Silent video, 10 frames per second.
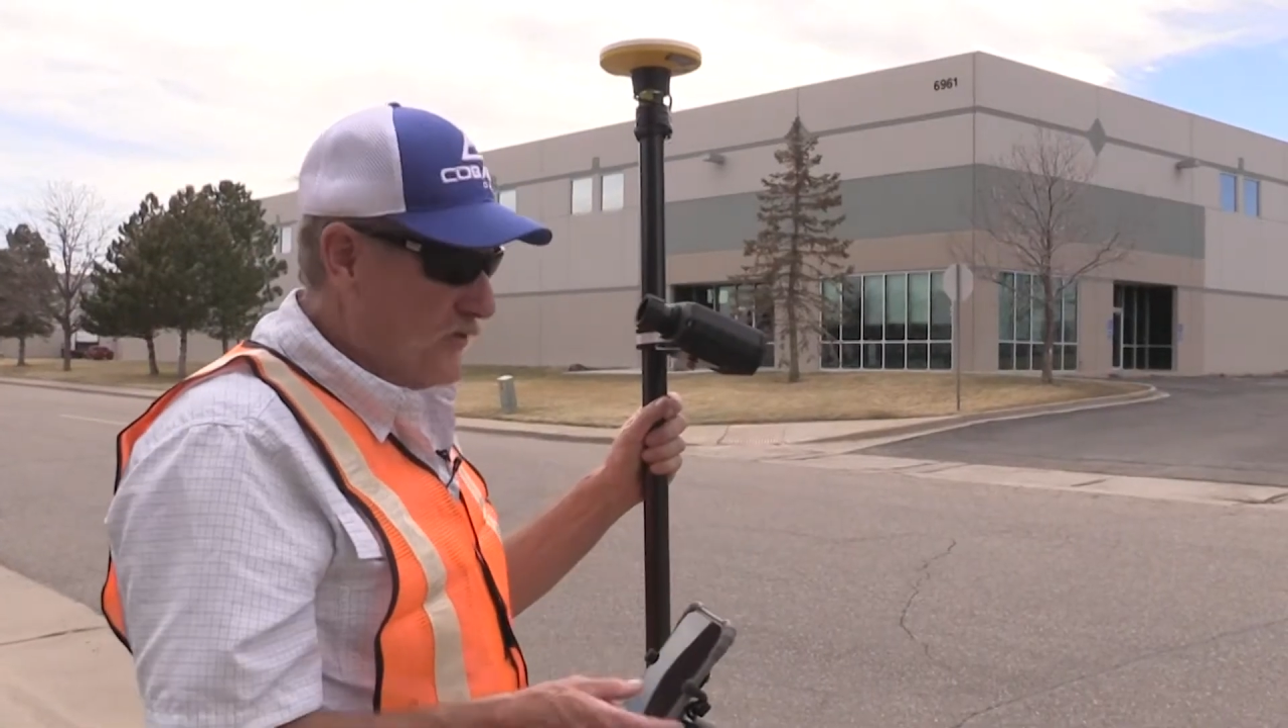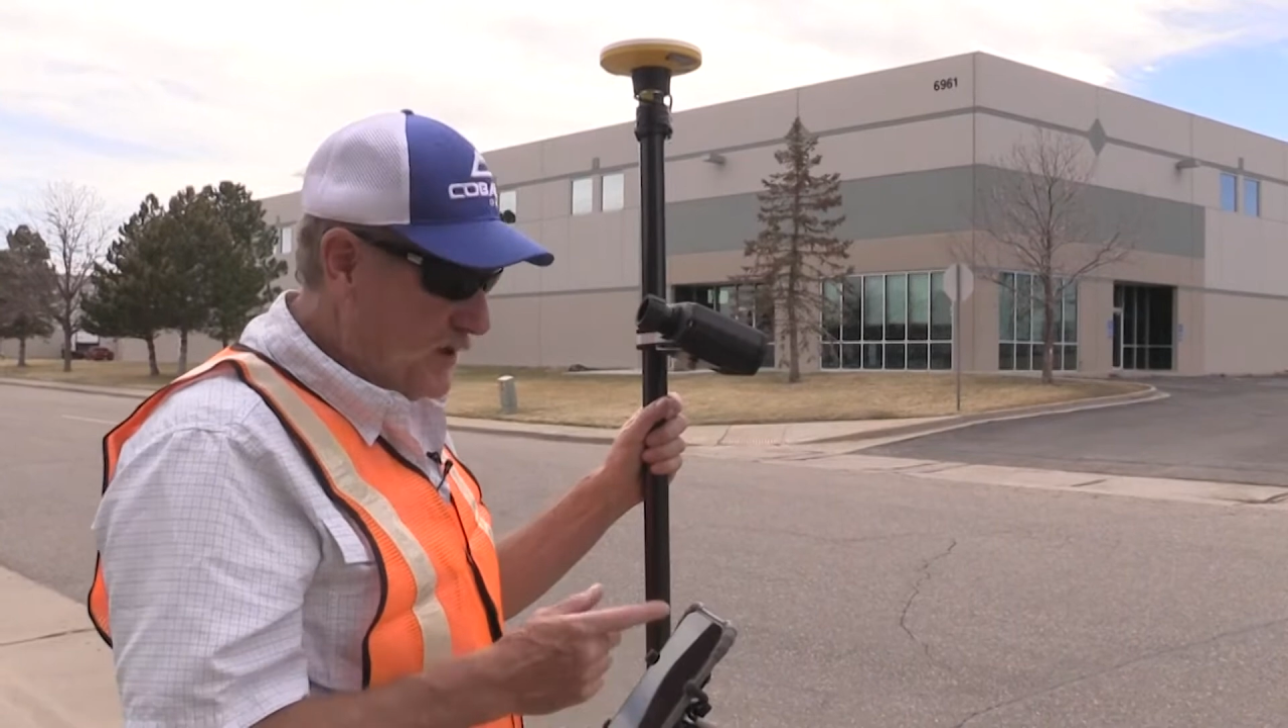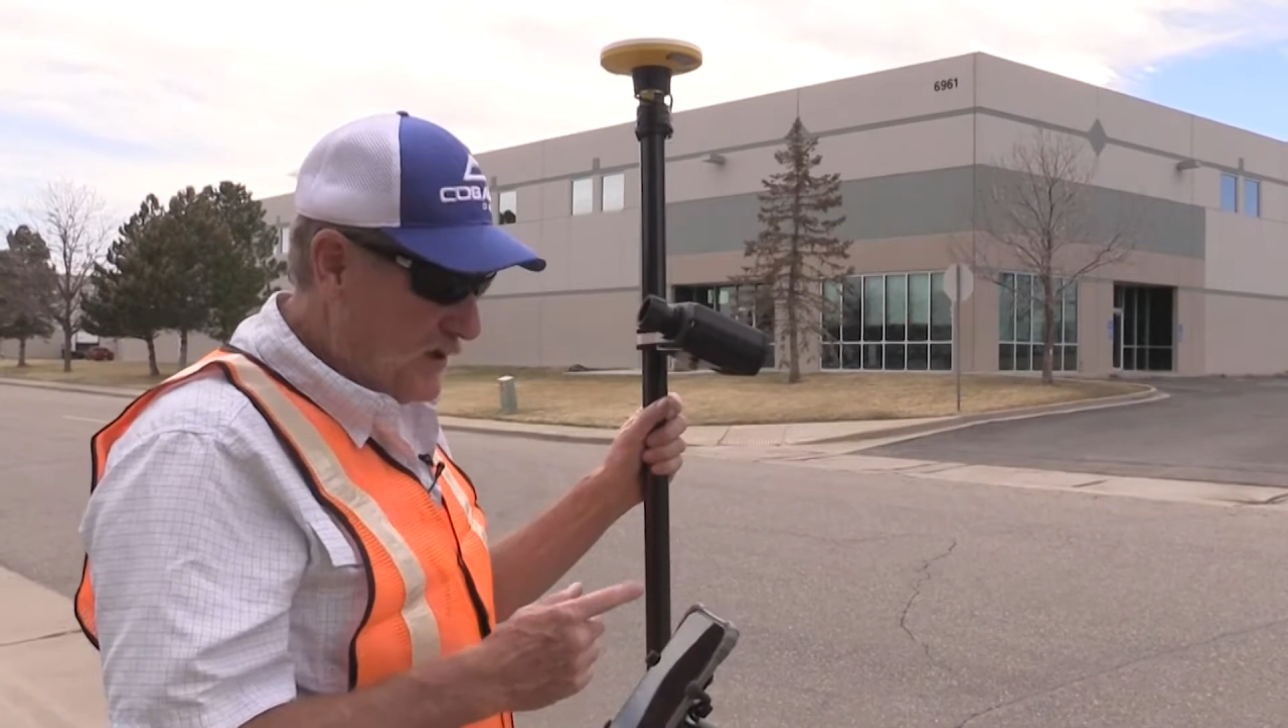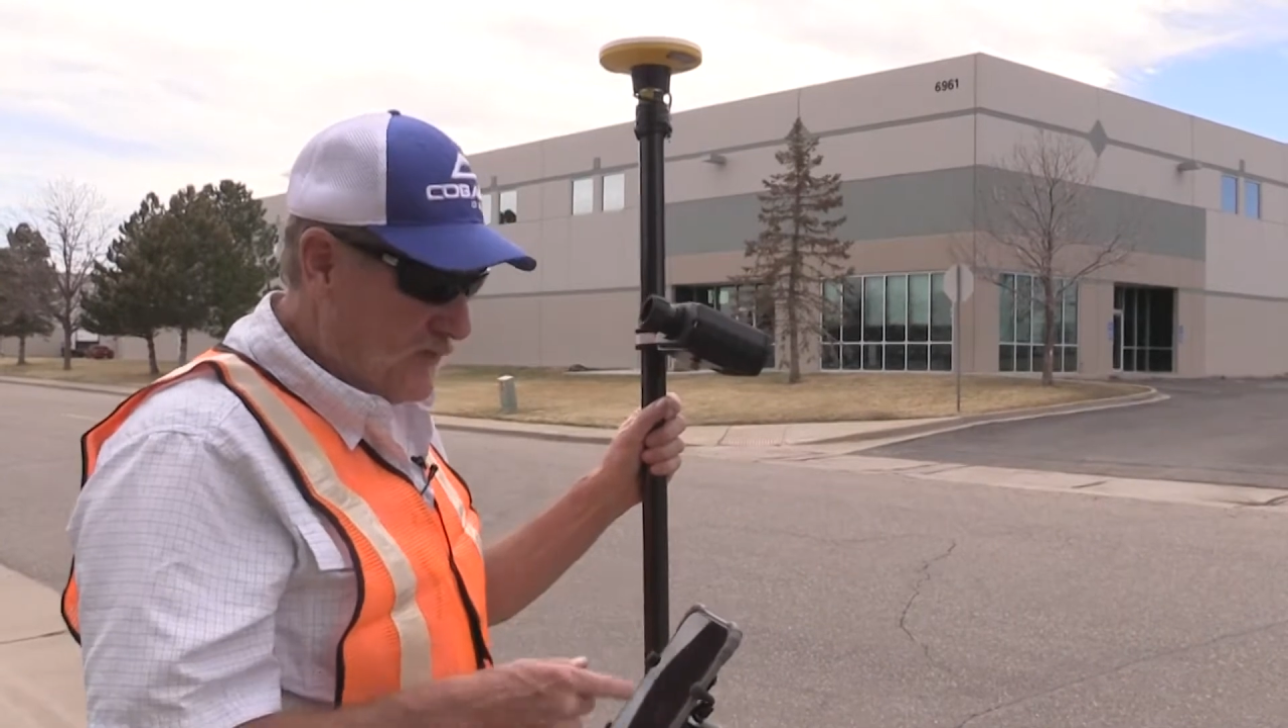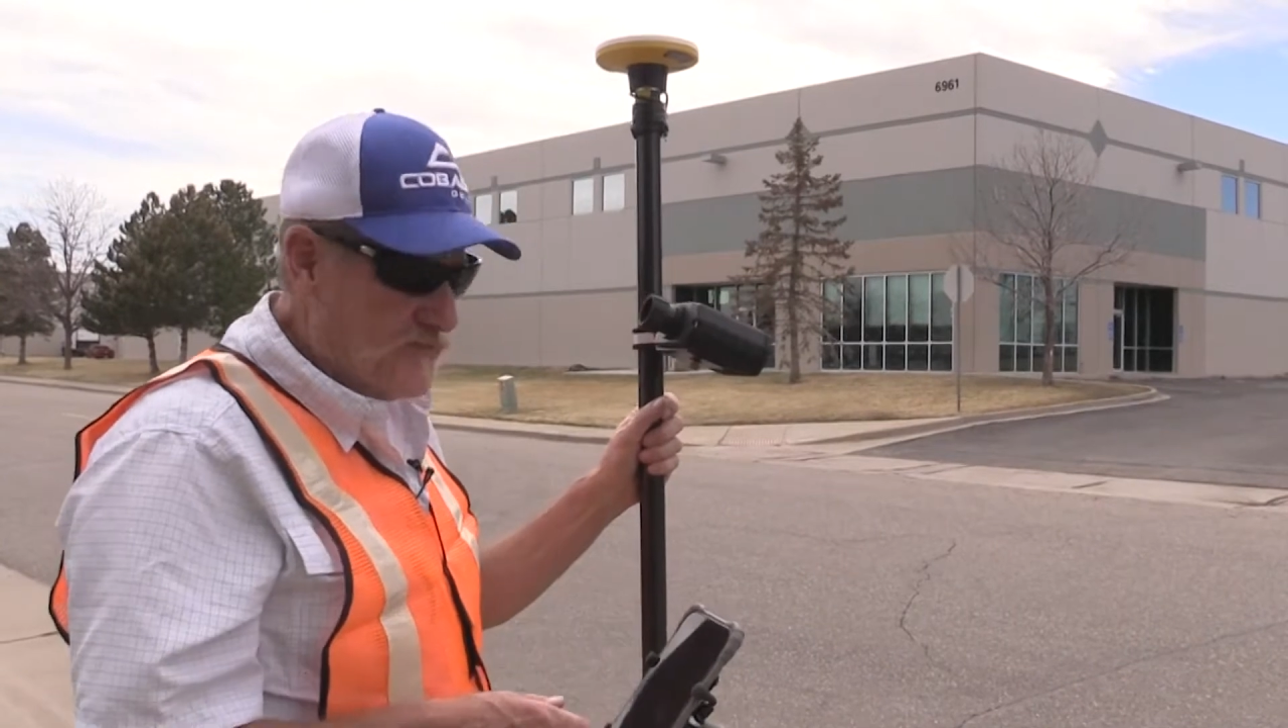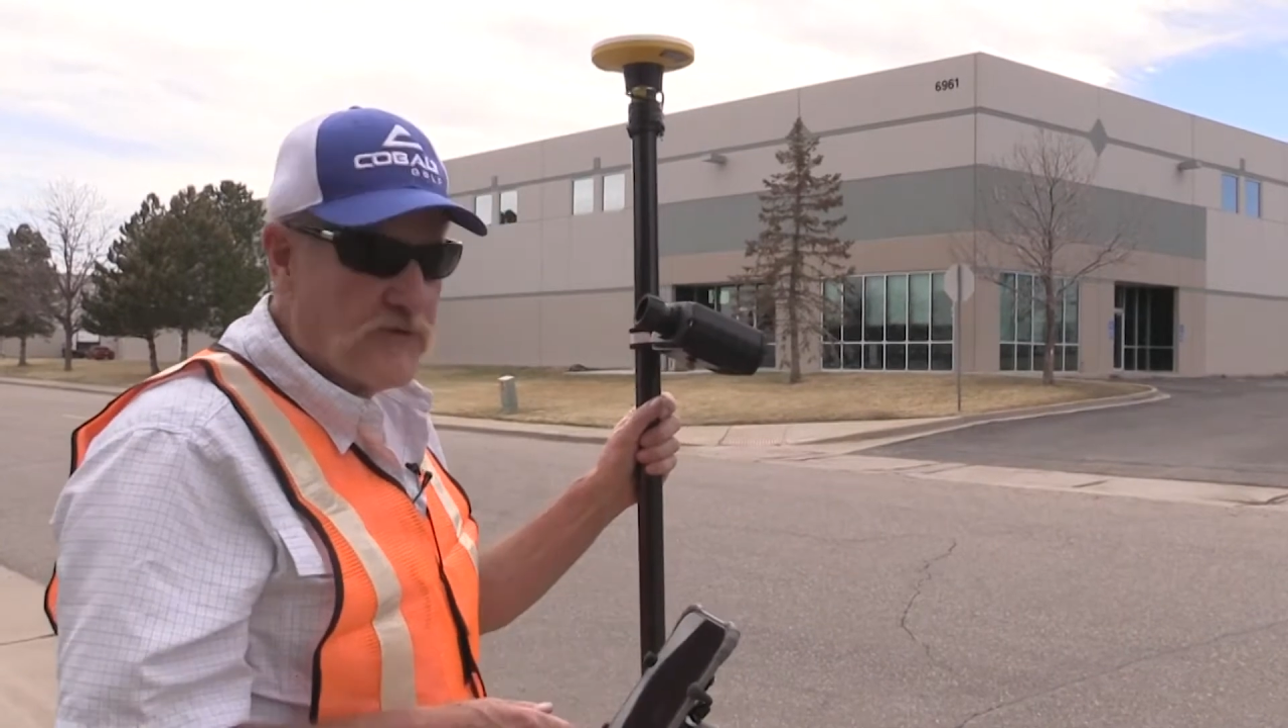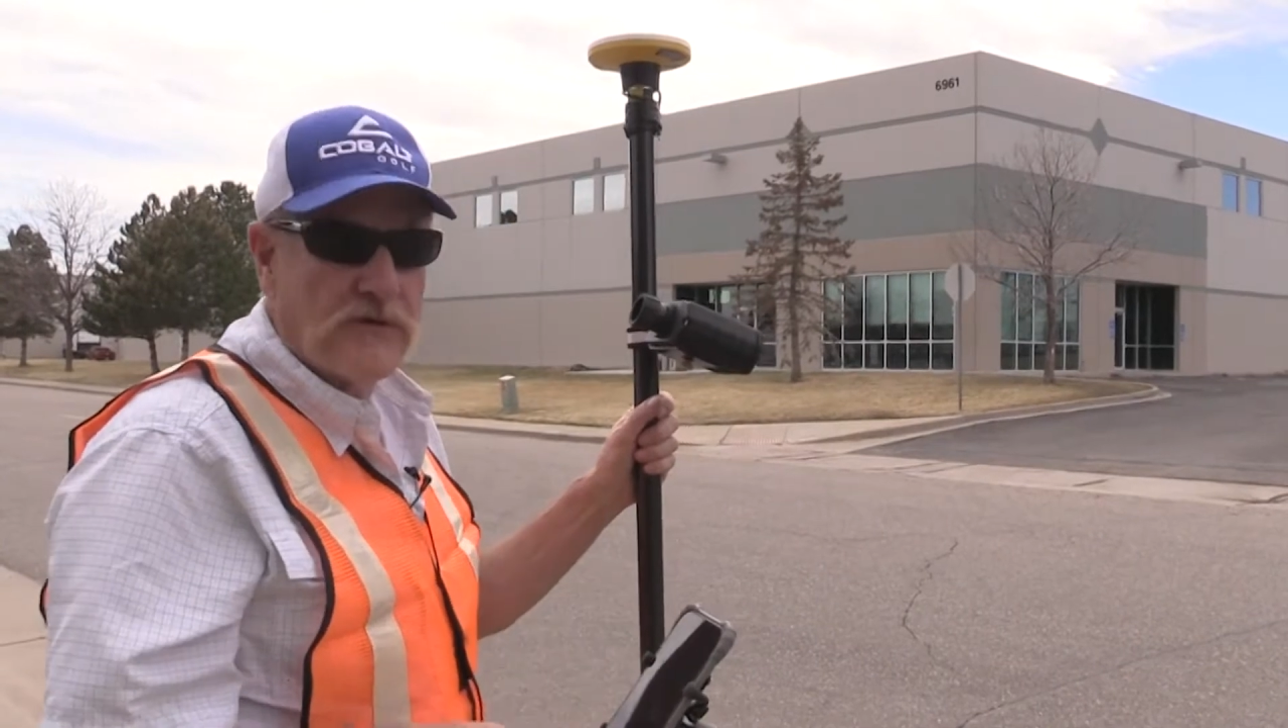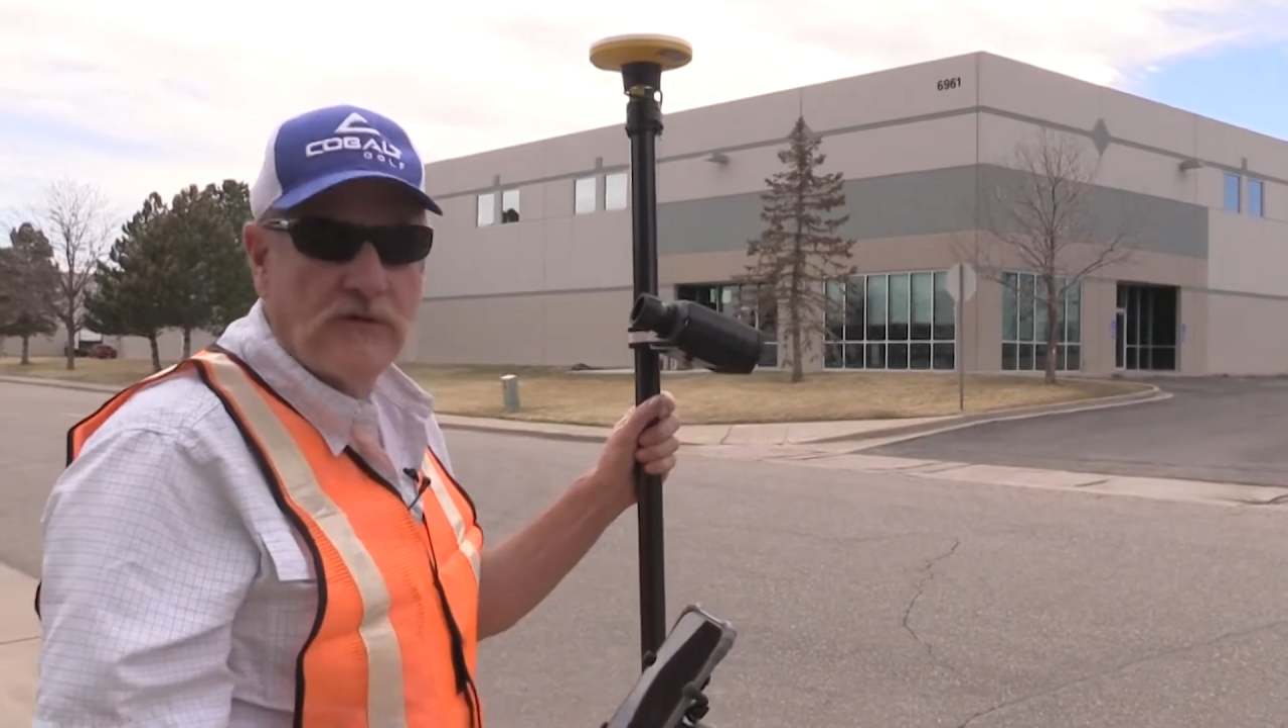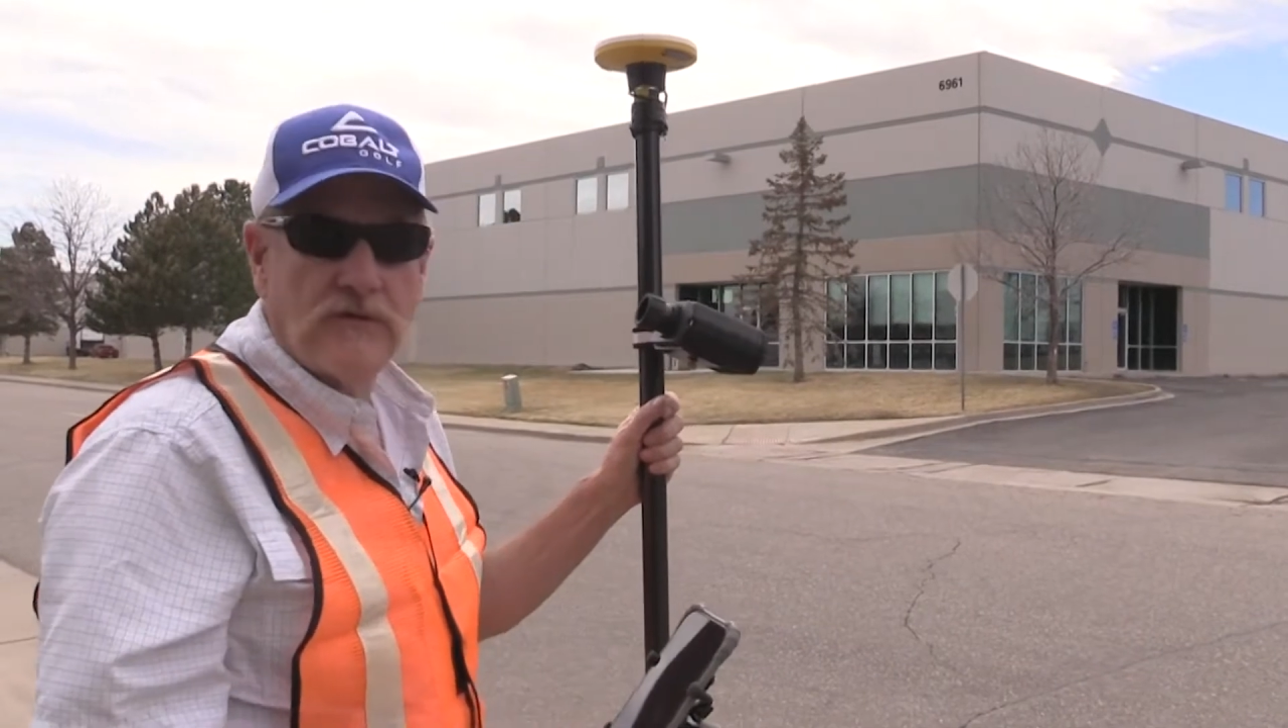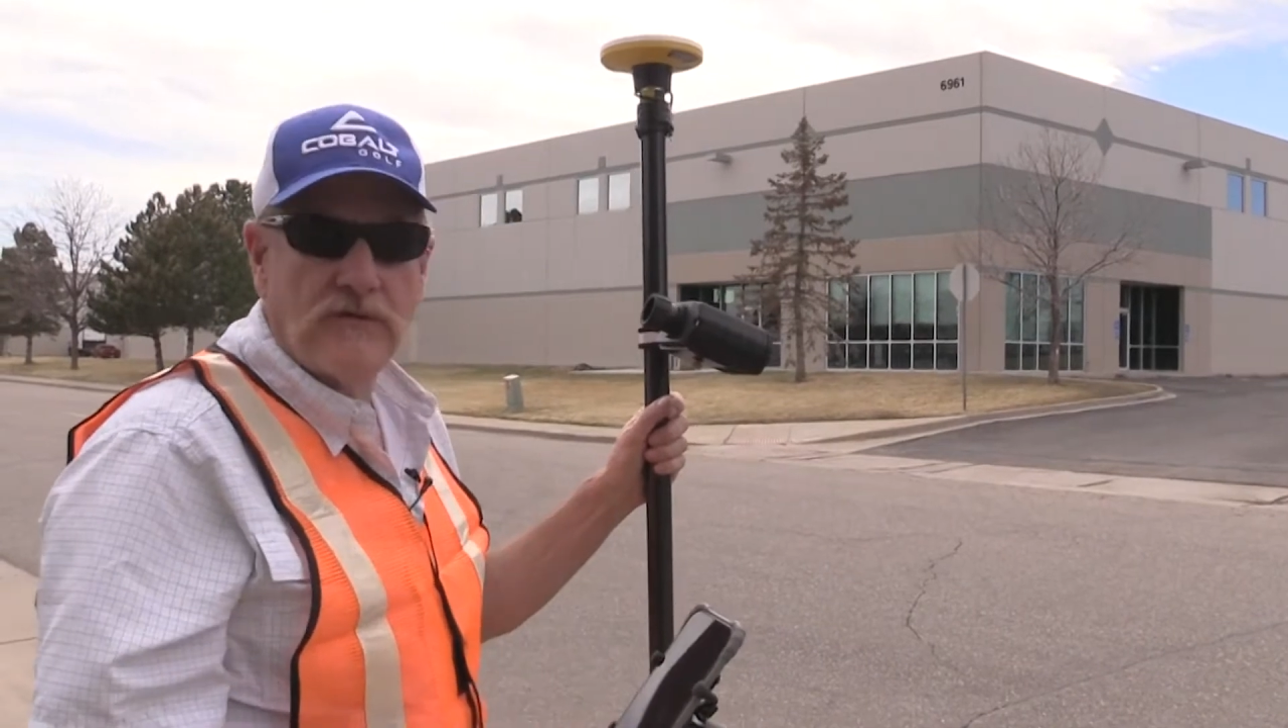needed for